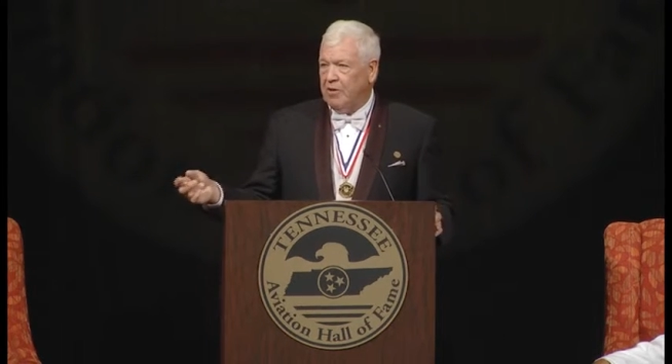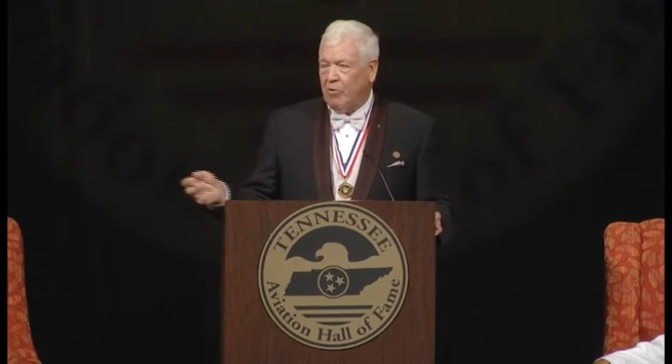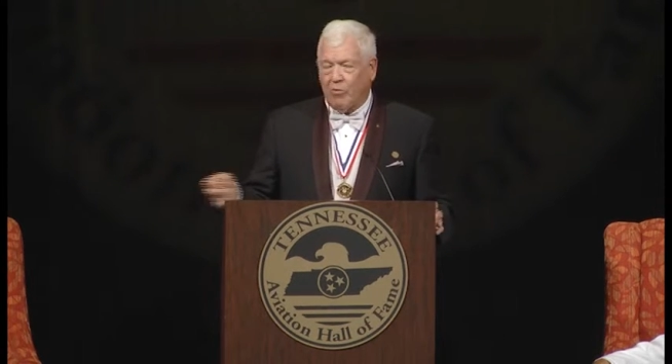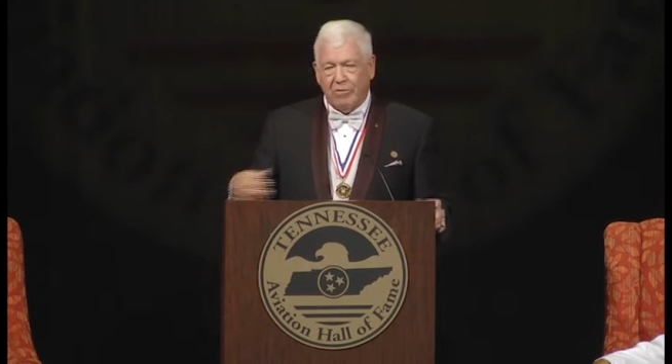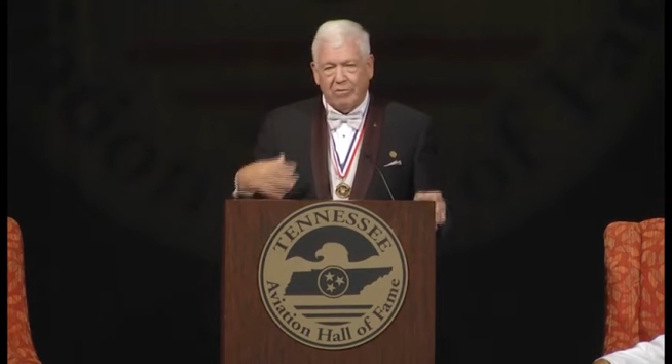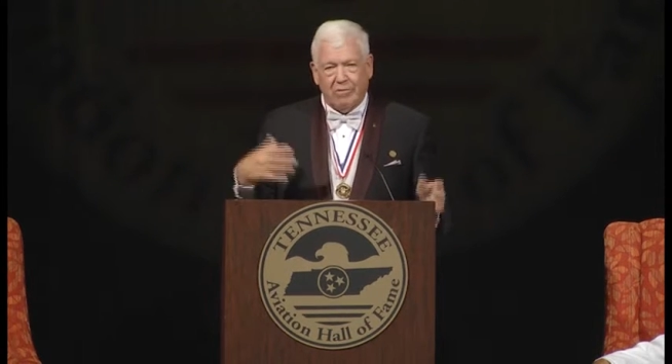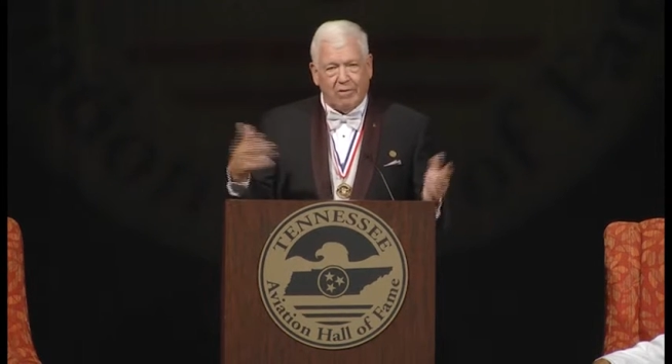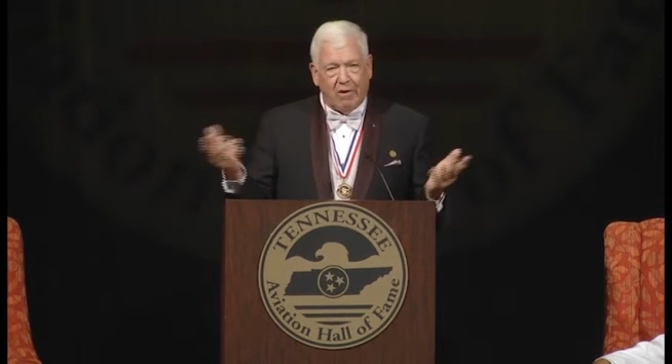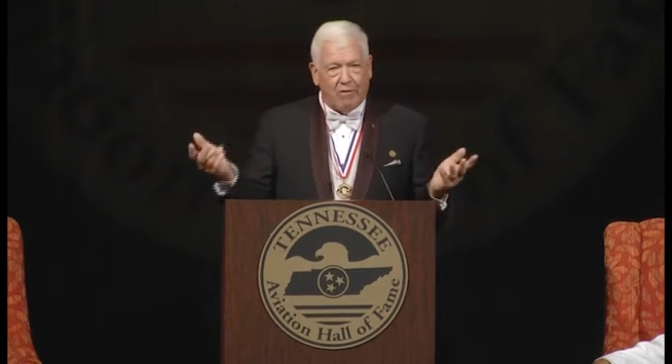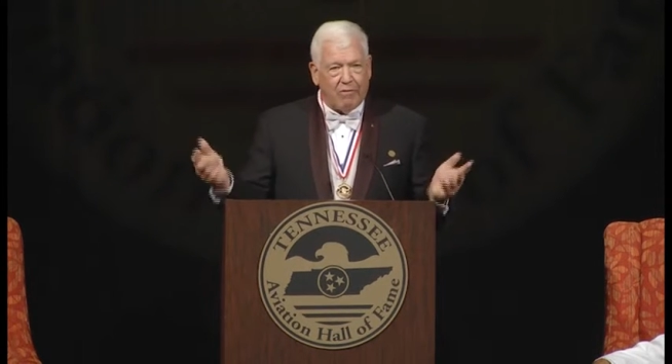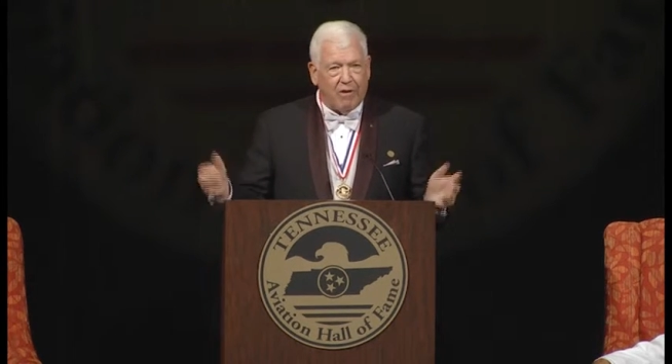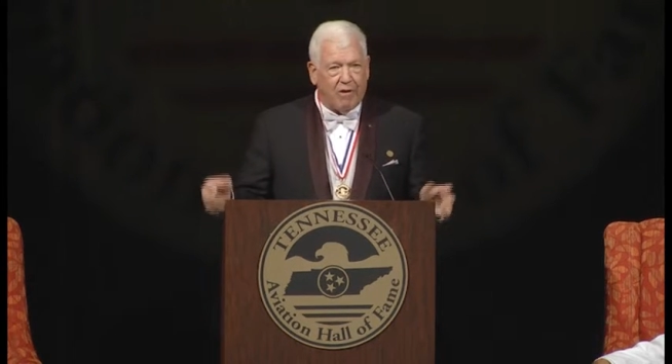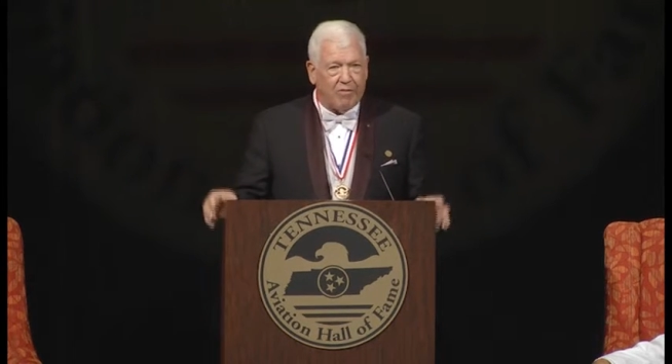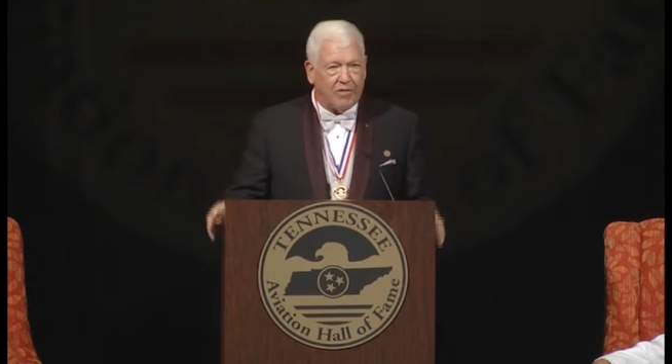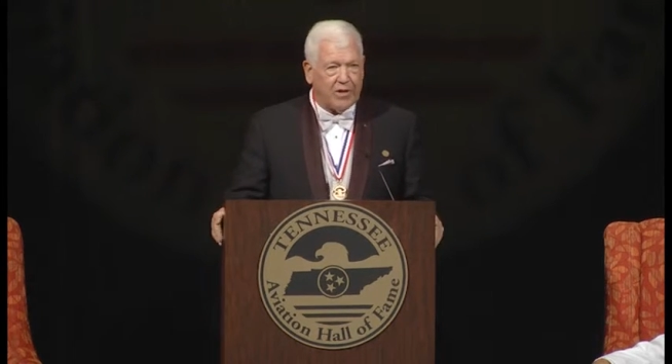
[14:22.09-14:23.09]

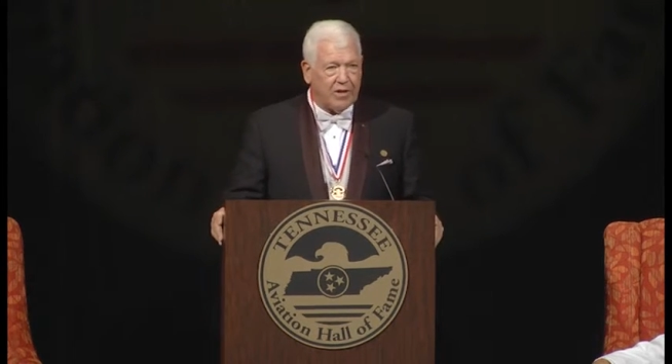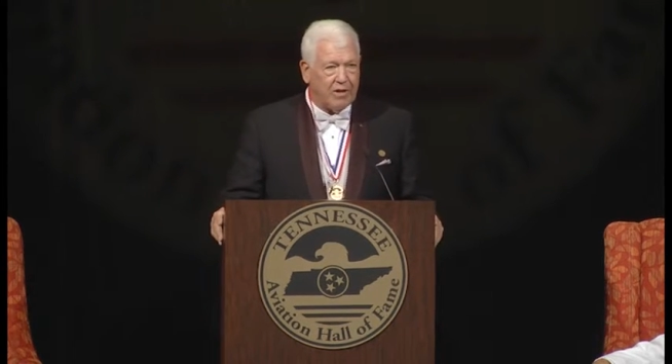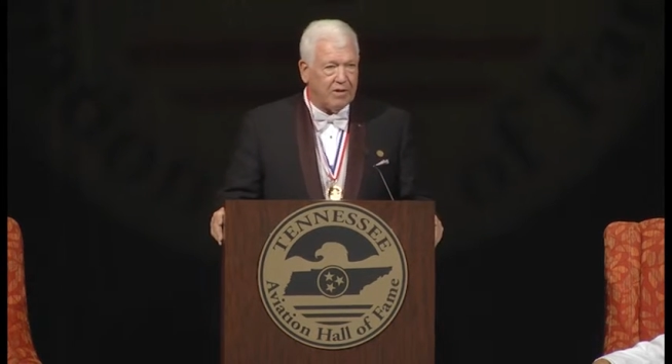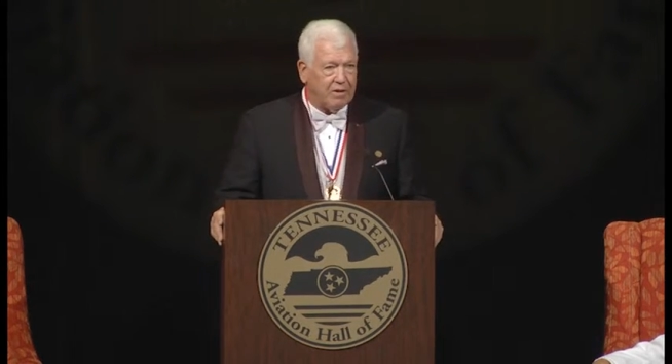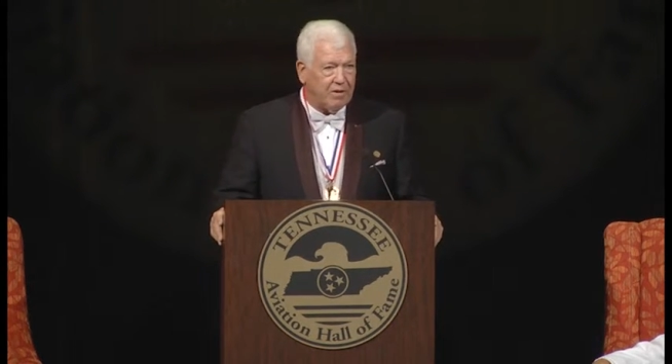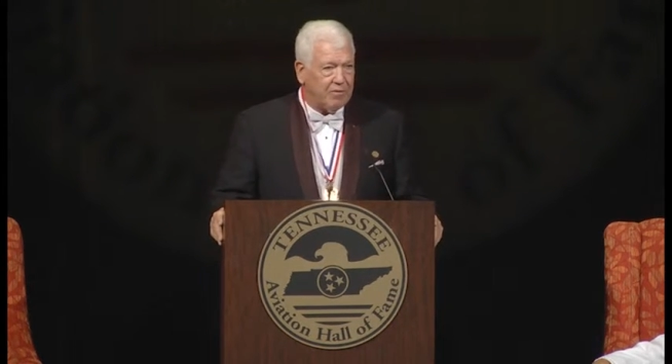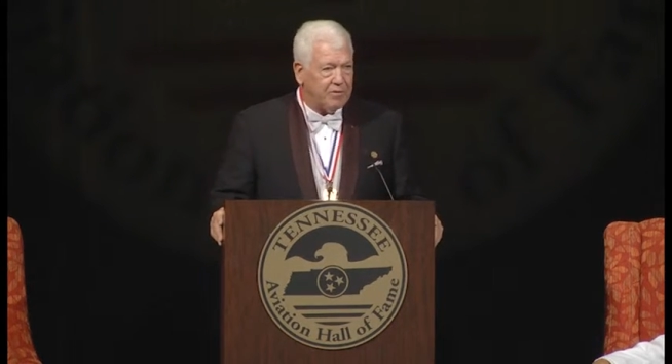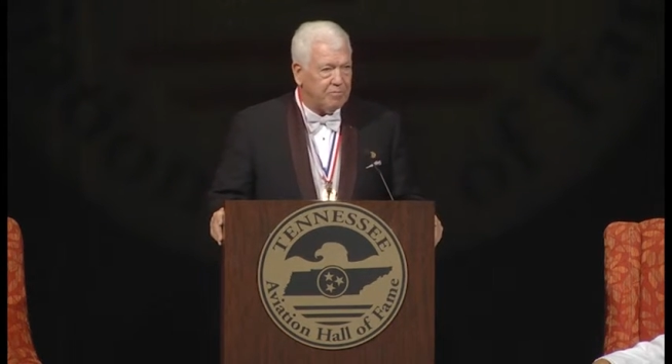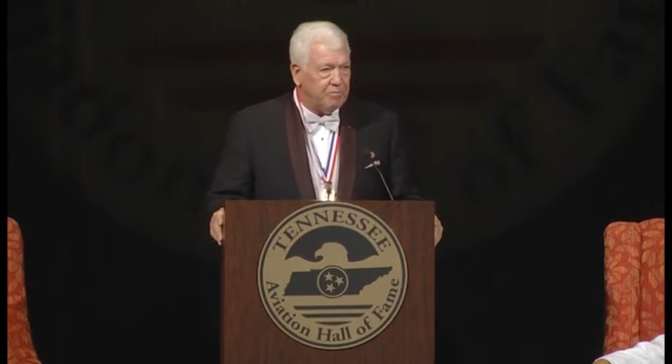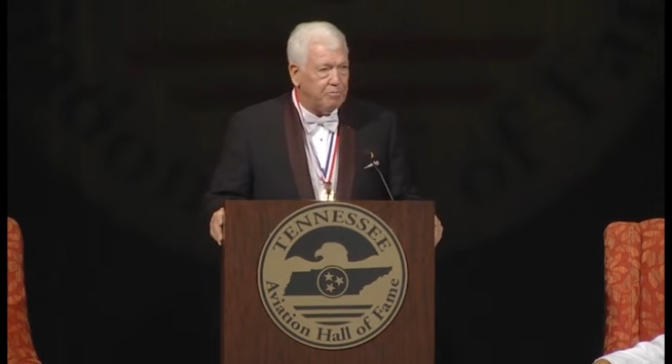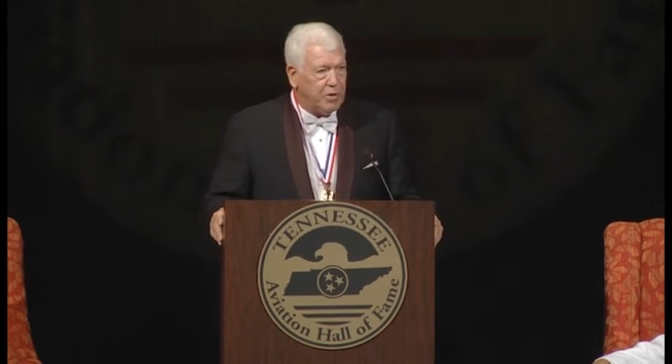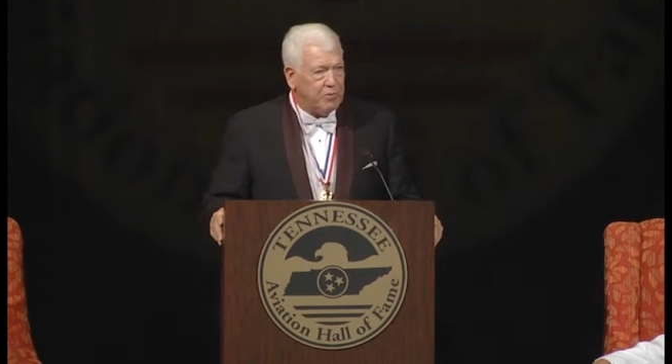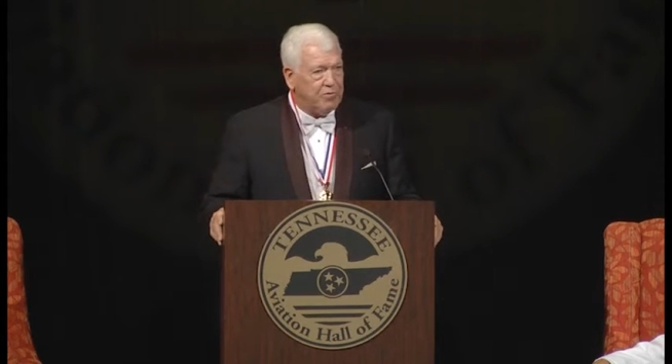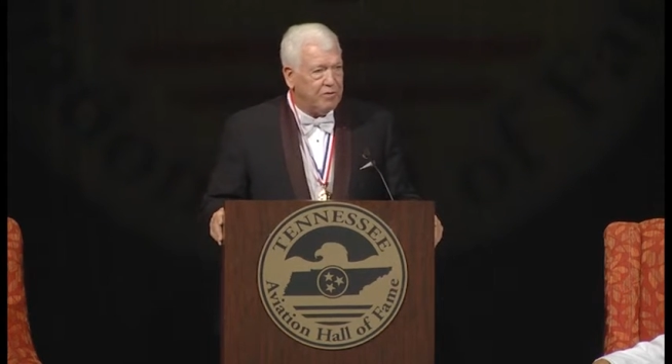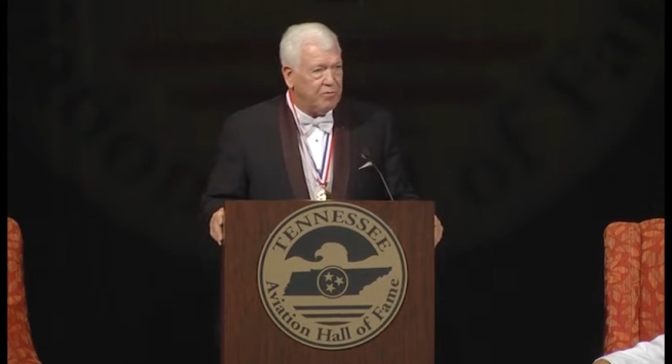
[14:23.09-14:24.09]
on the
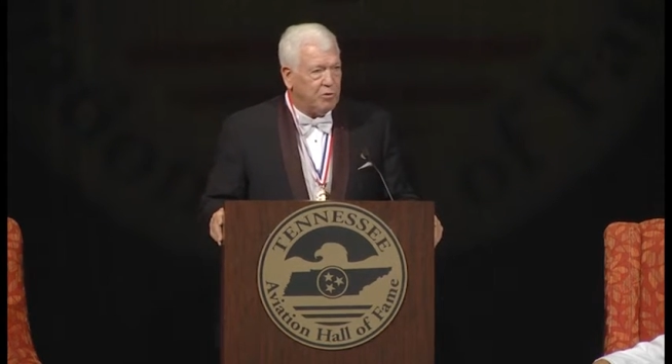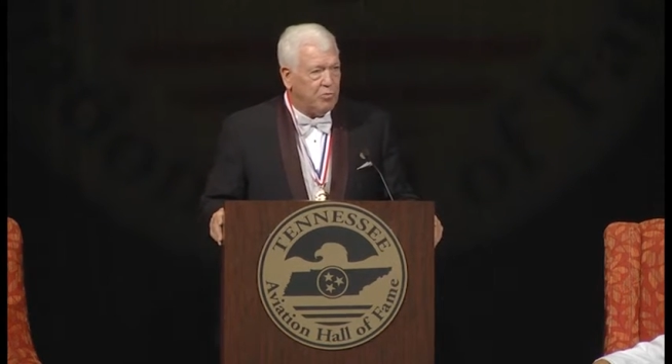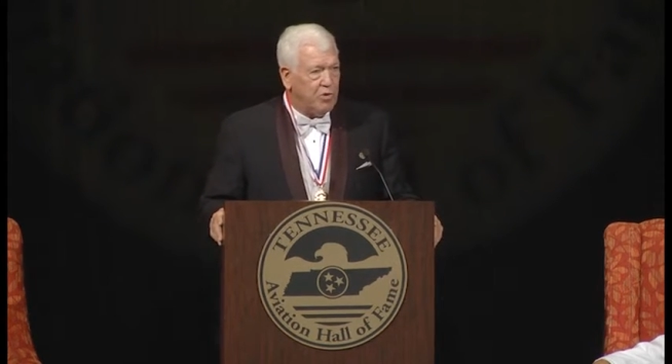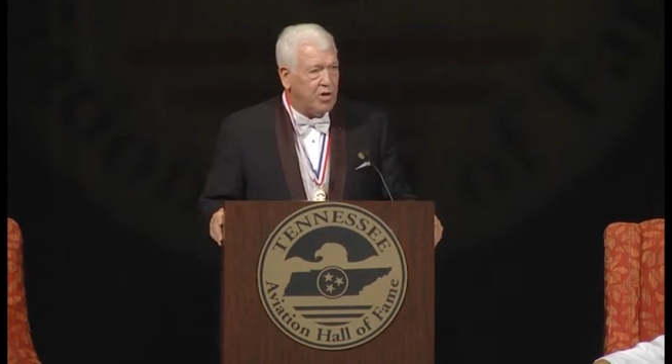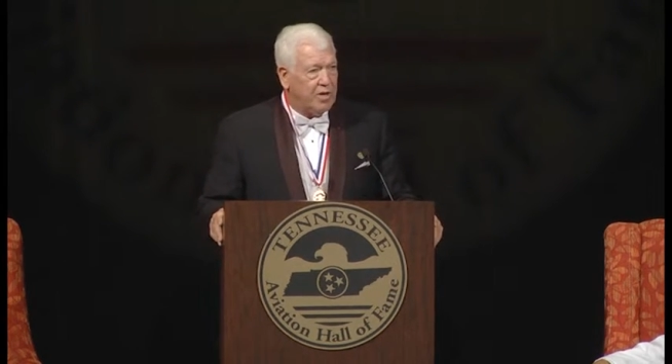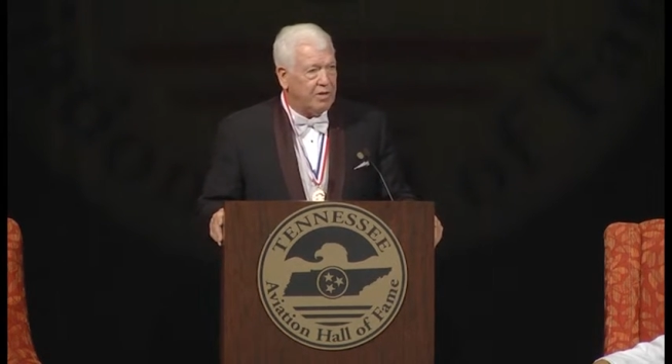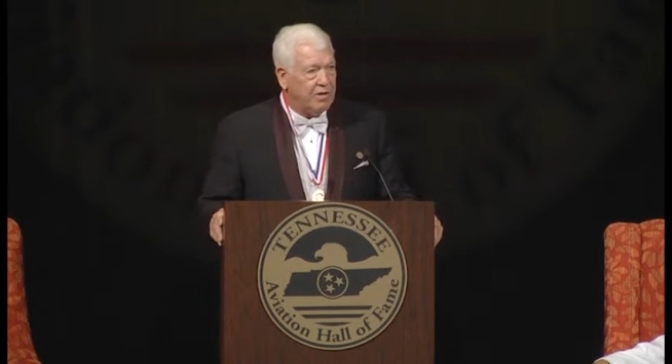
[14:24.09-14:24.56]
P-51.